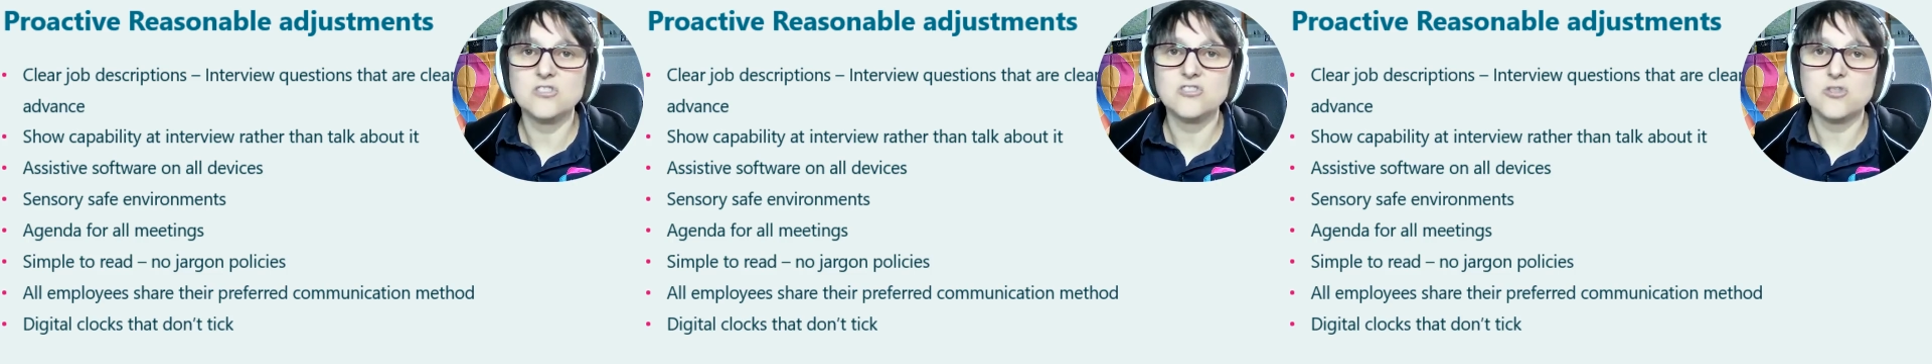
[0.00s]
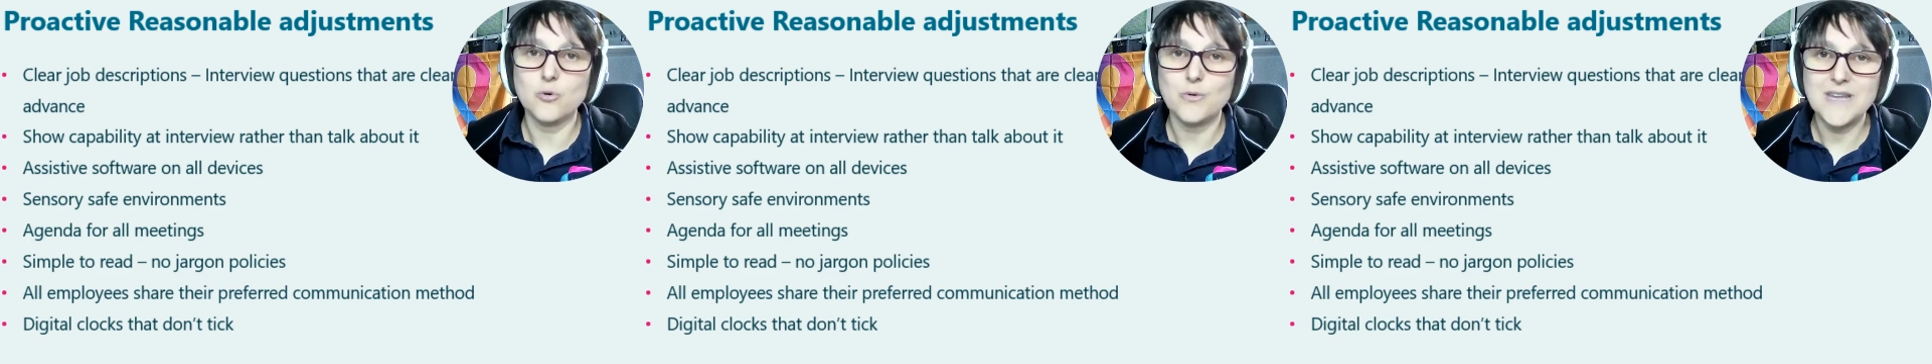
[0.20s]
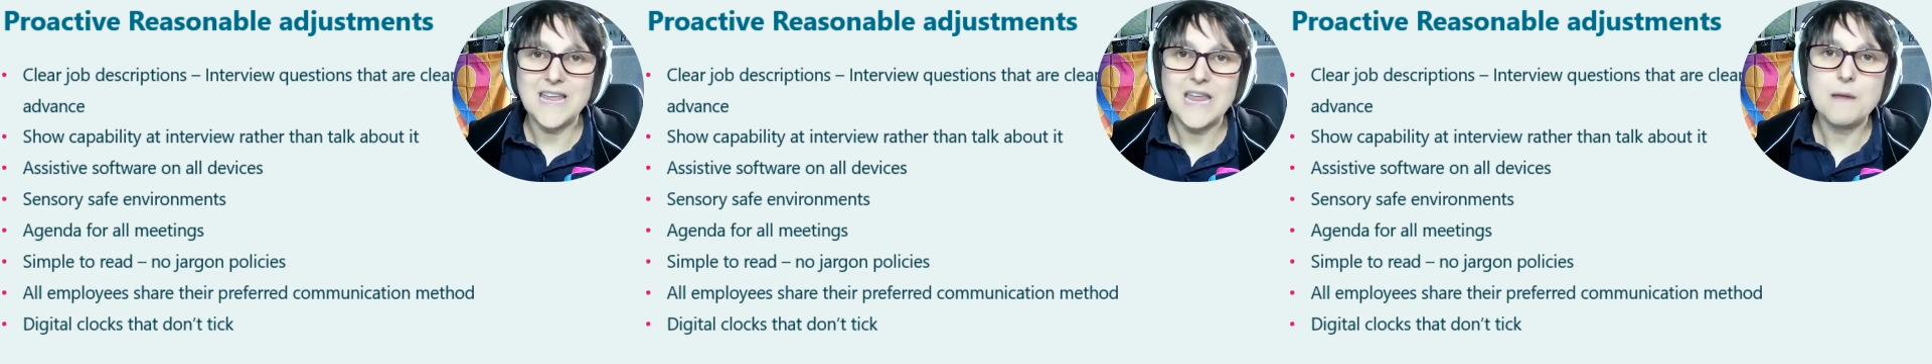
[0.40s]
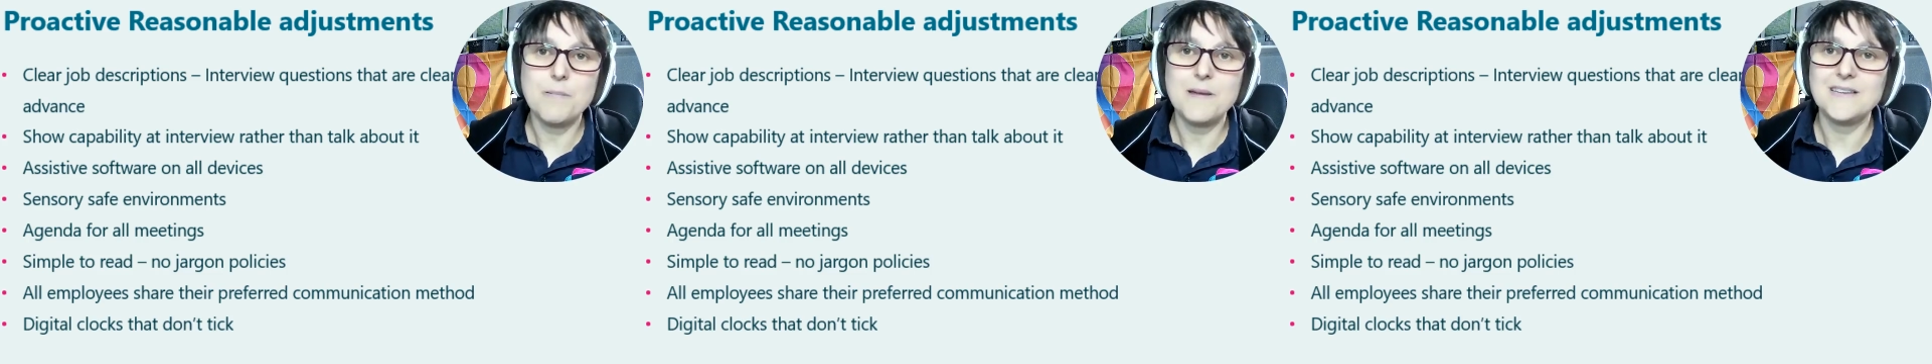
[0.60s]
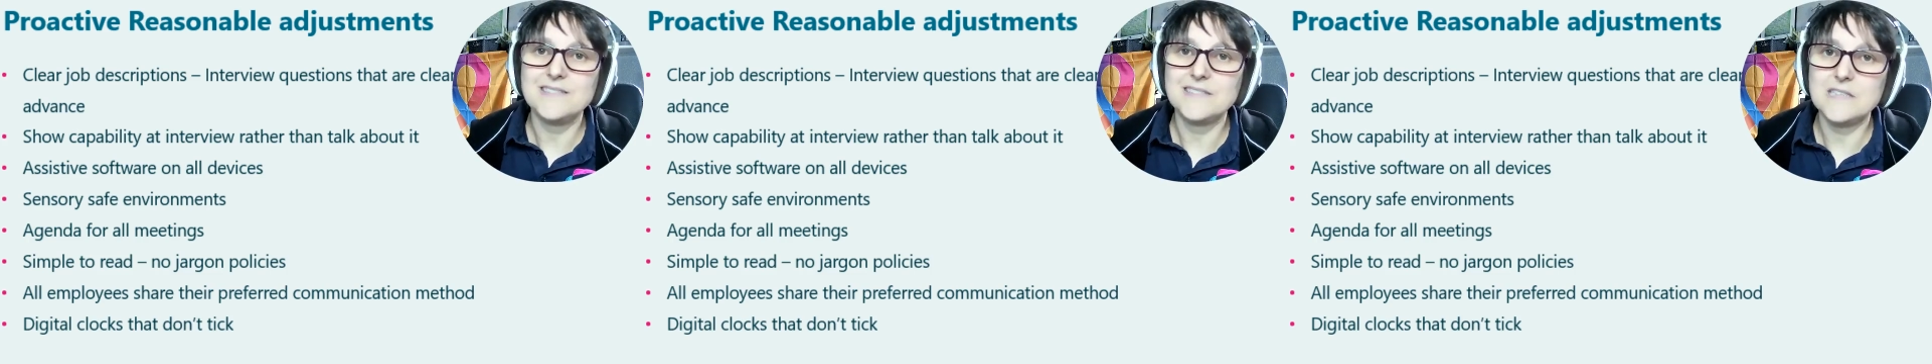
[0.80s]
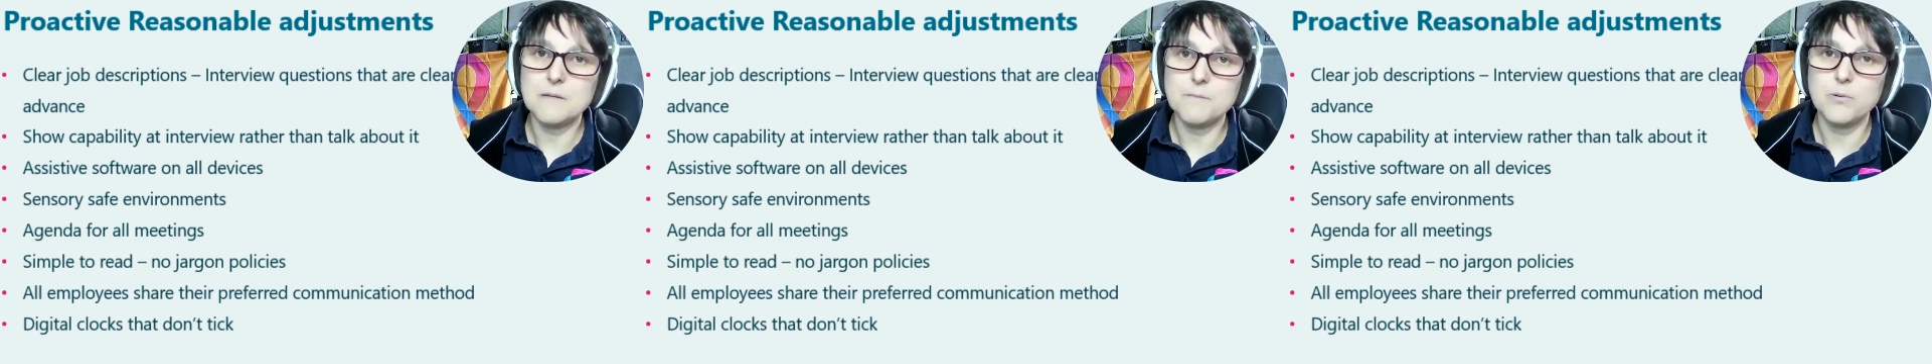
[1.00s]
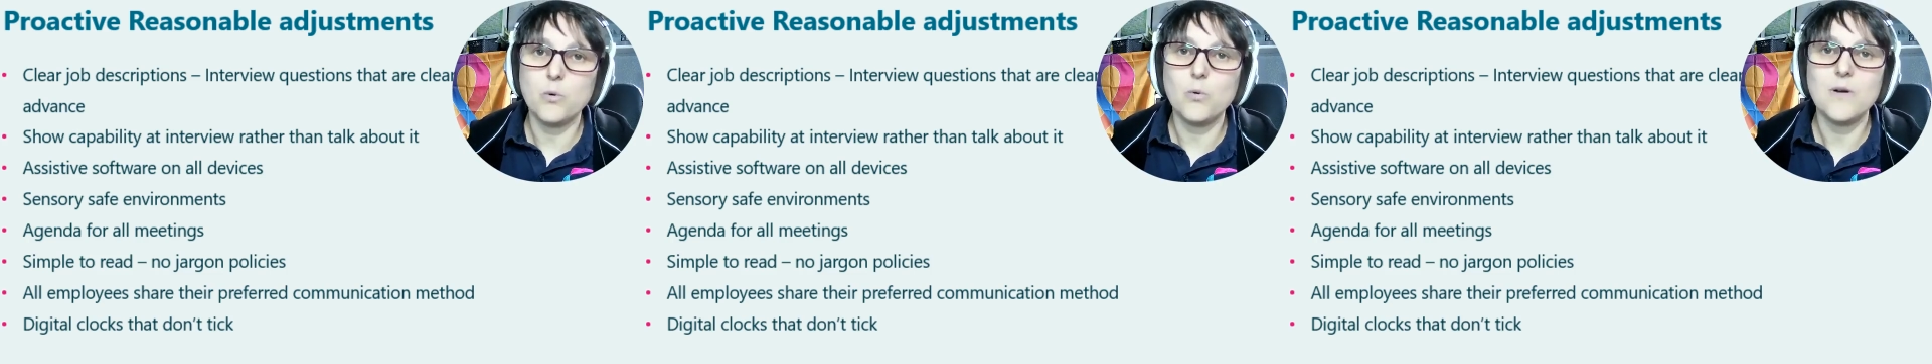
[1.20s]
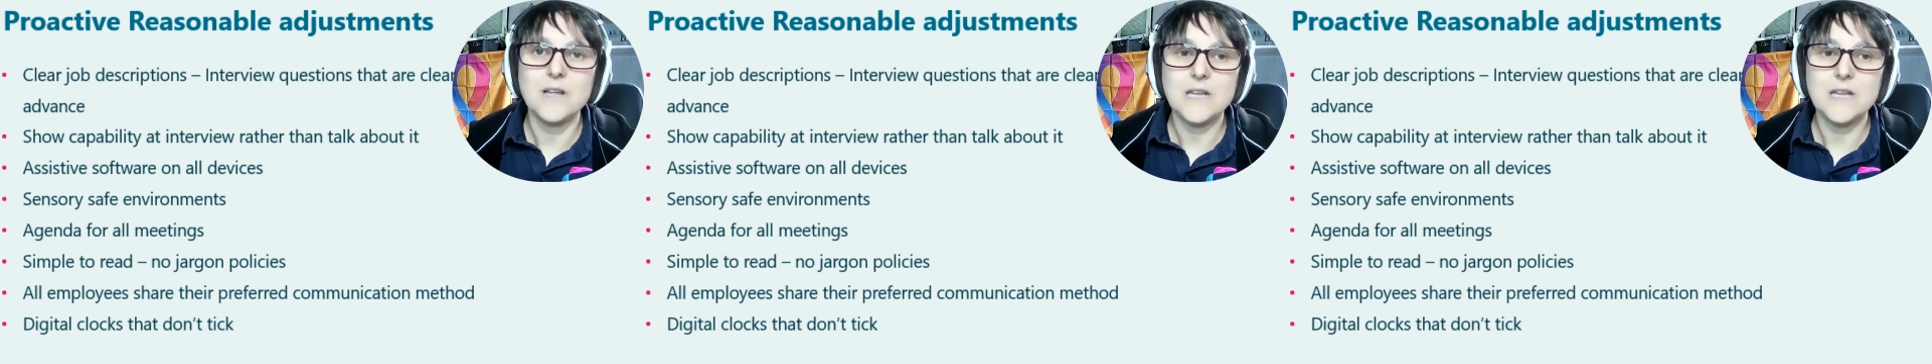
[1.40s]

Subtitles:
So keep it simple,